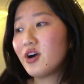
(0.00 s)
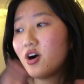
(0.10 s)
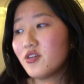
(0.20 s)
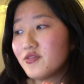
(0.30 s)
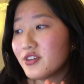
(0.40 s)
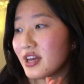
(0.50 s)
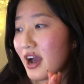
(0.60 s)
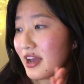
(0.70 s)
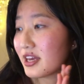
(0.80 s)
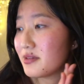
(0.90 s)
Hopefully,
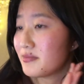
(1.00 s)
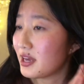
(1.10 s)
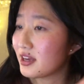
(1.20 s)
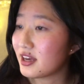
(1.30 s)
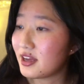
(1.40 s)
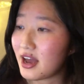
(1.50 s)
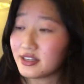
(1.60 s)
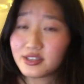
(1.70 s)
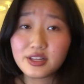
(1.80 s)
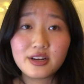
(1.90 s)
I can make it
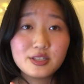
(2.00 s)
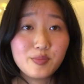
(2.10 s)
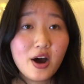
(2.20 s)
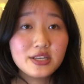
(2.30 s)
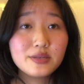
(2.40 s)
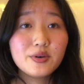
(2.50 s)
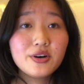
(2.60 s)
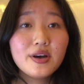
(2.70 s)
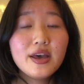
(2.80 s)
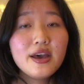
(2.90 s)
as clear as possible.